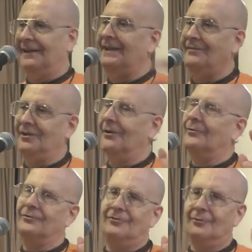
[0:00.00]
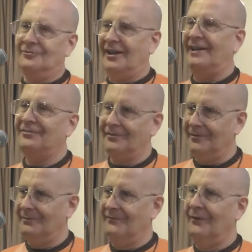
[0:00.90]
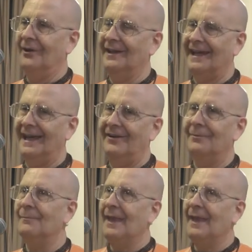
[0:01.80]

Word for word: And even though there's no chance of them falling out,